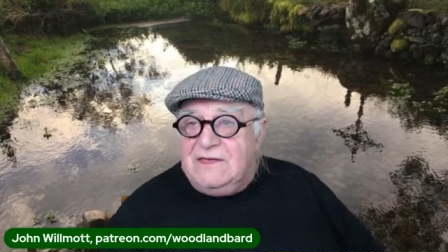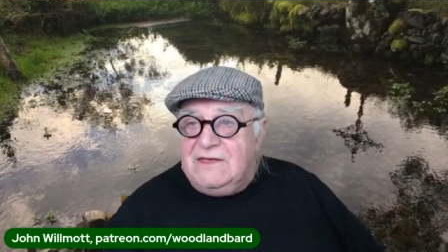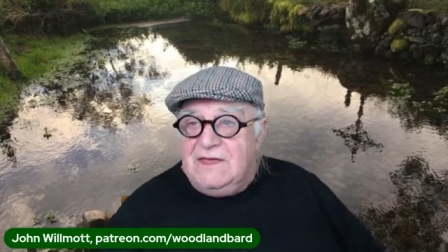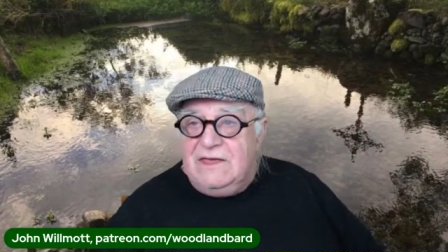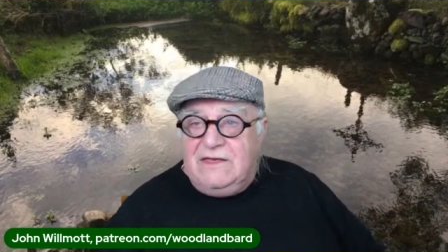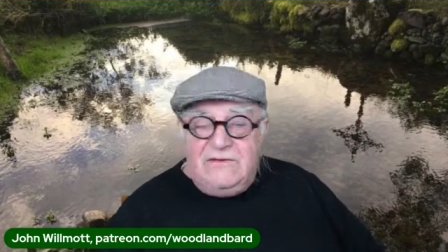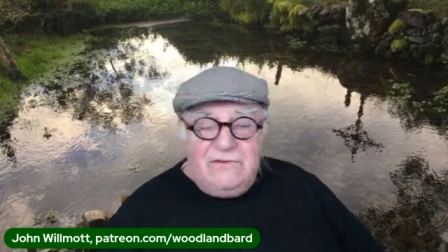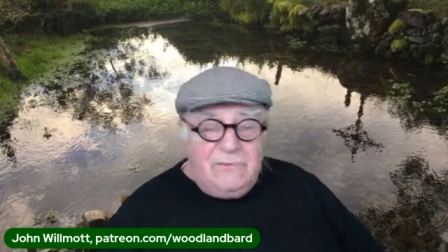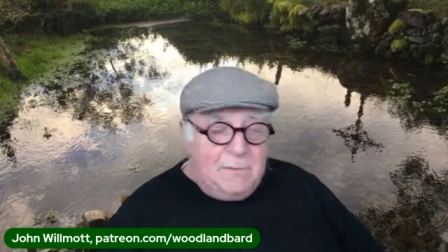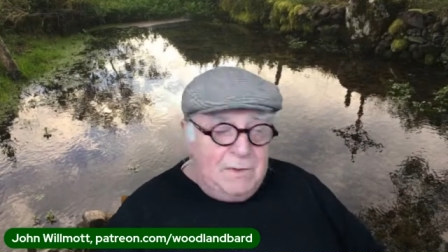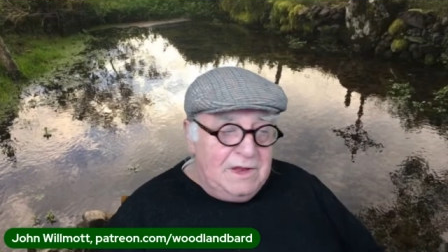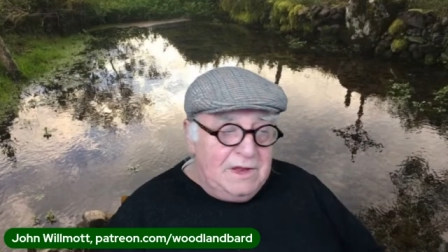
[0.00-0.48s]

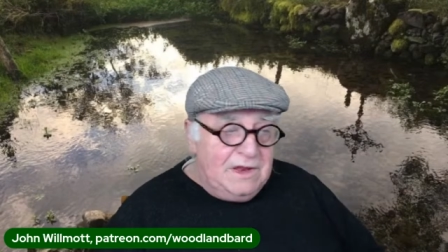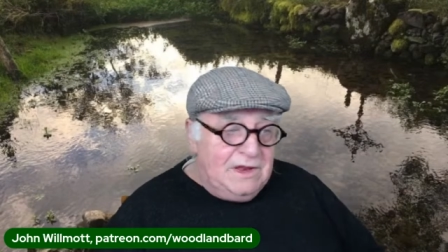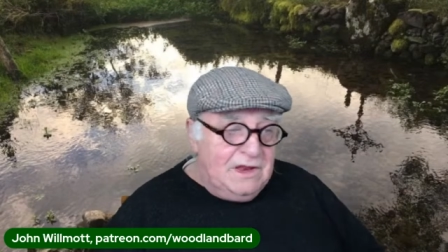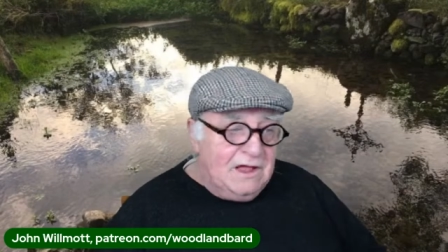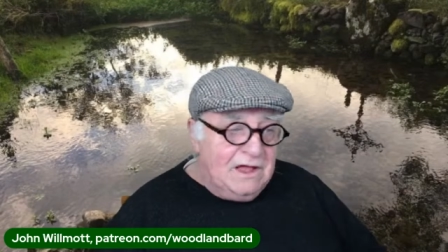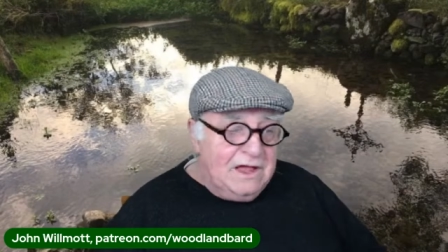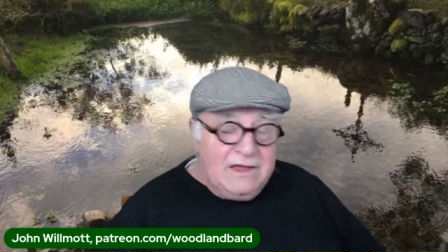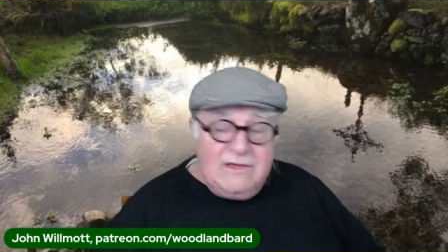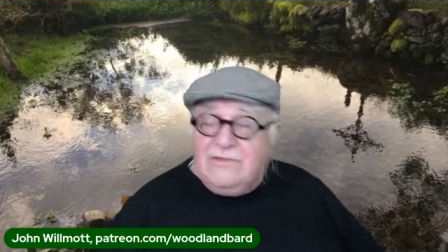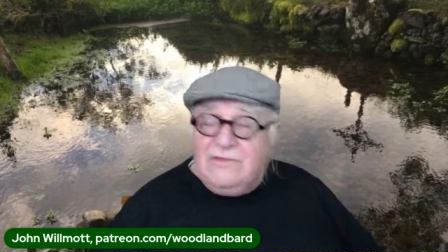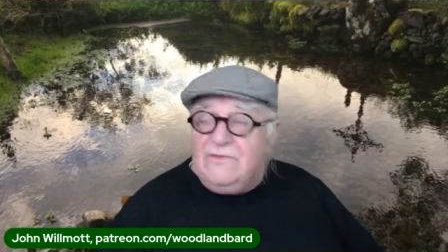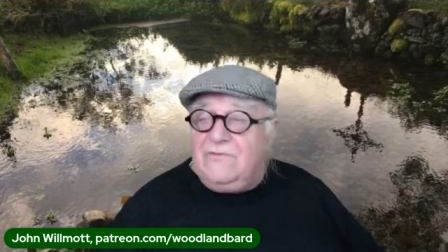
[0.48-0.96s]
It's a bit
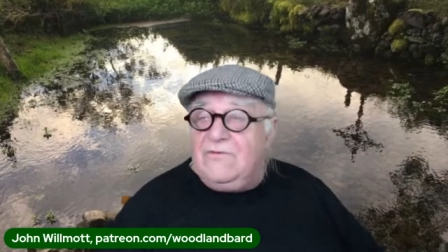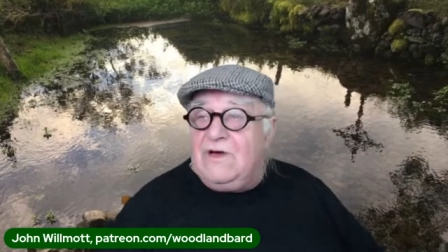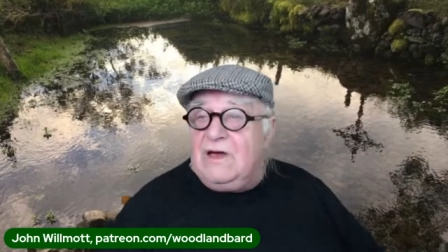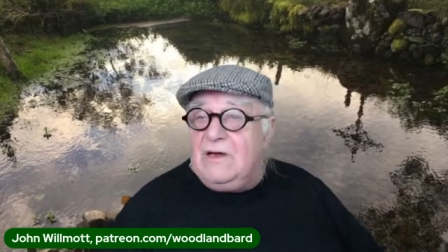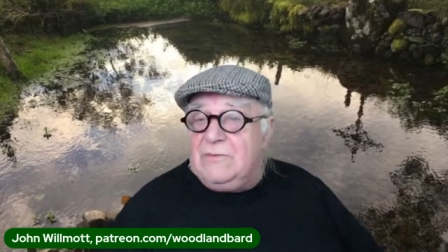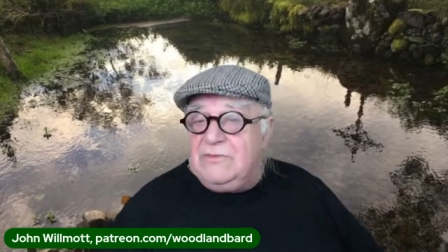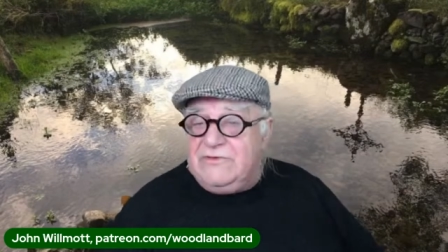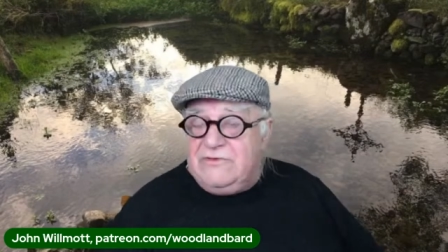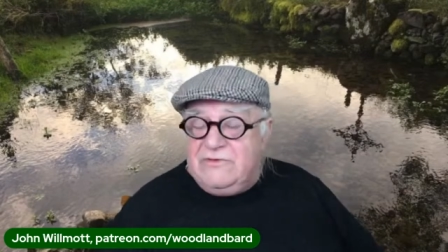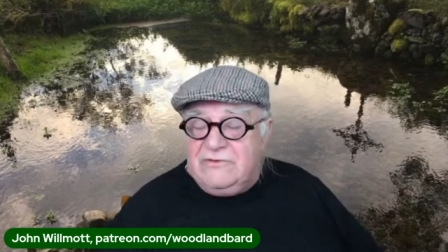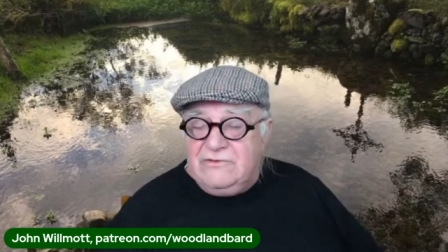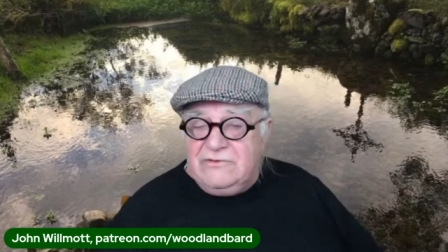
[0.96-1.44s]
like the
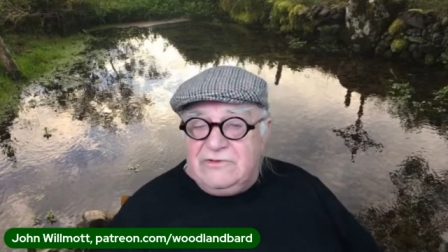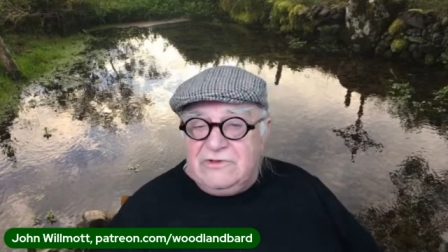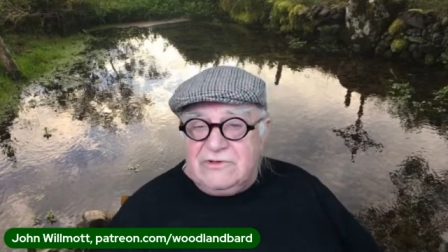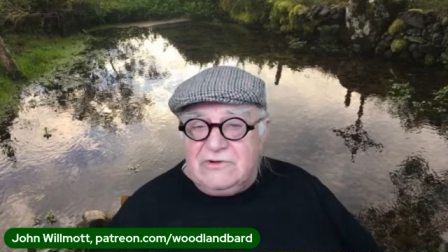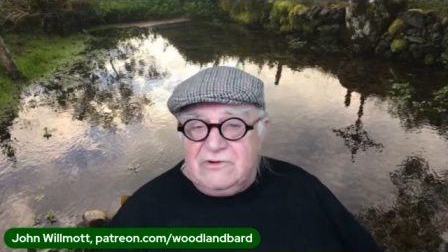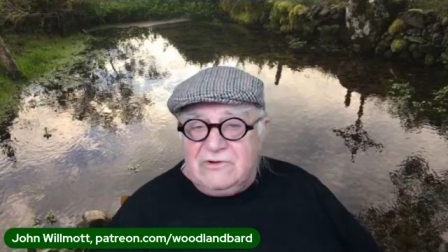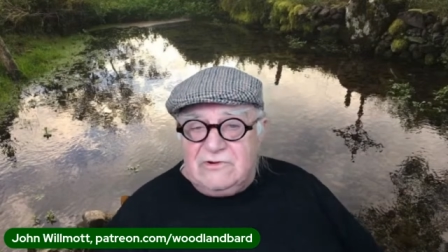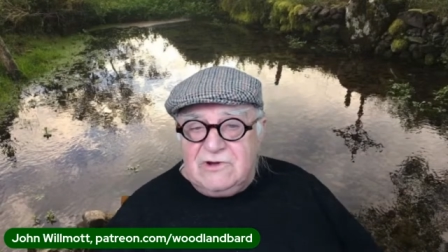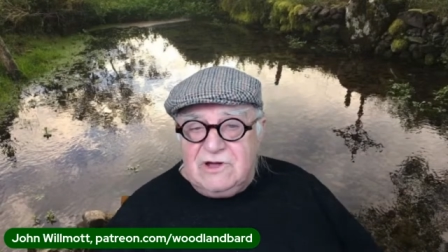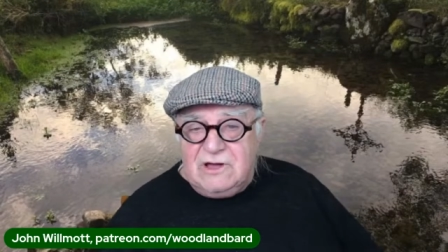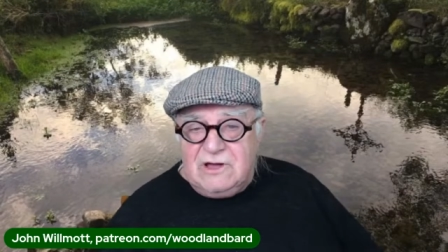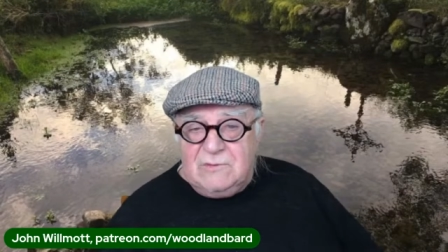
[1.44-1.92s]

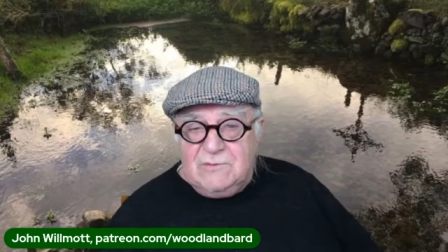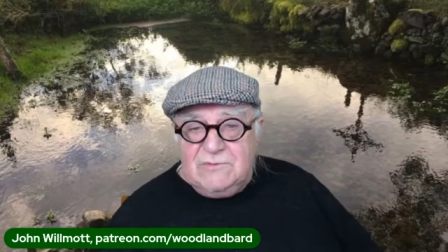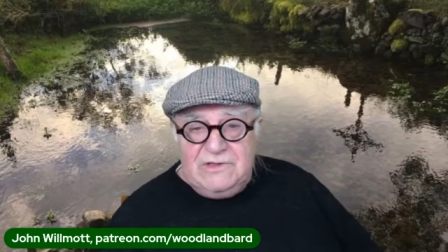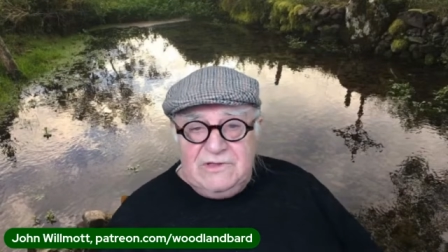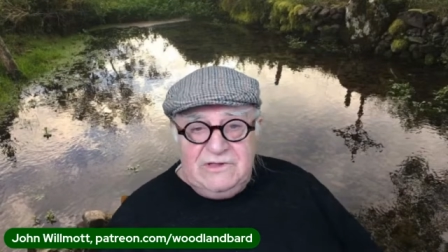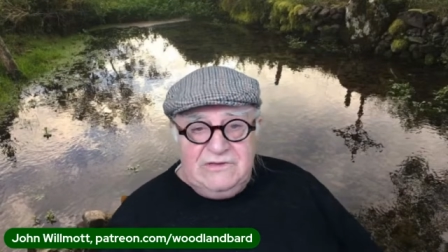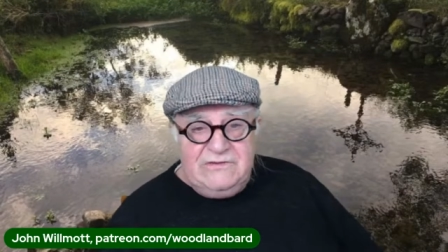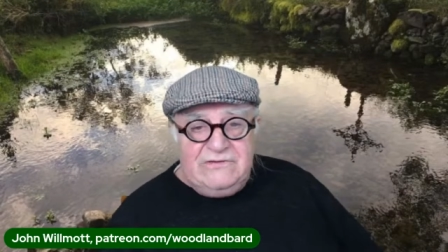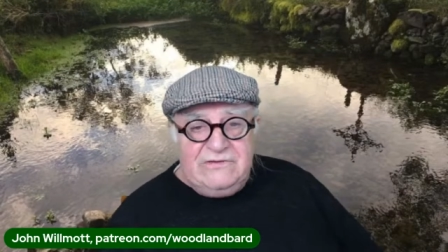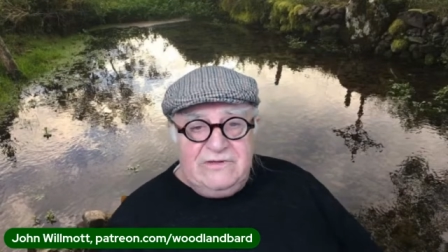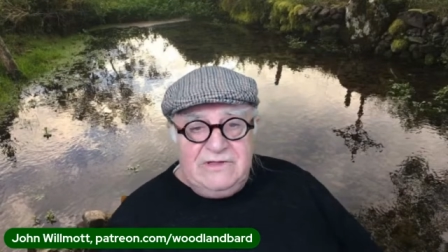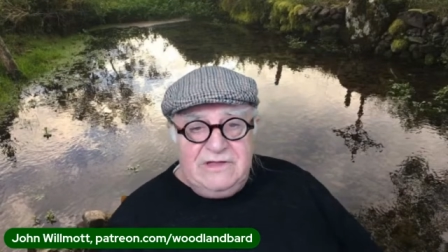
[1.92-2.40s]
pharmaceutical
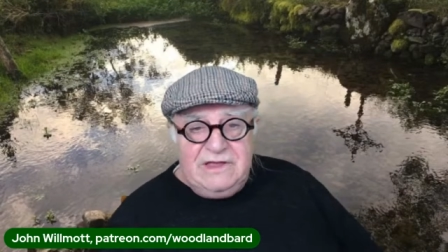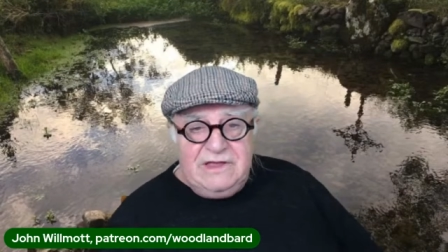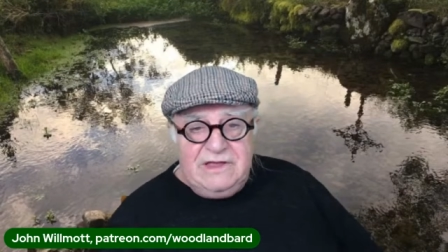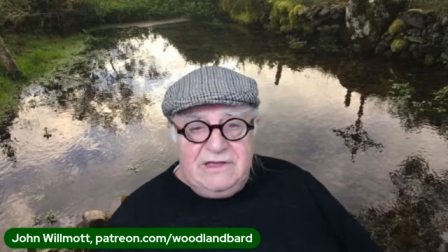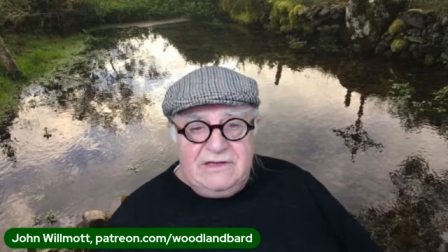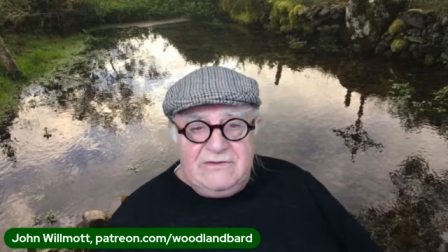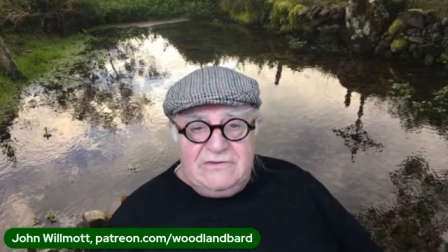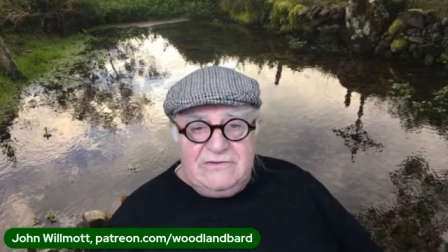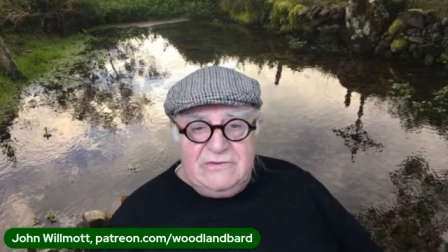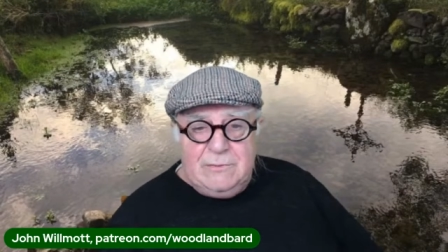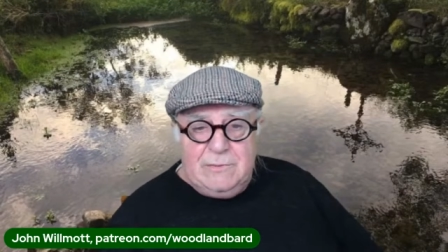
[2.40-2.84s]
companies today, I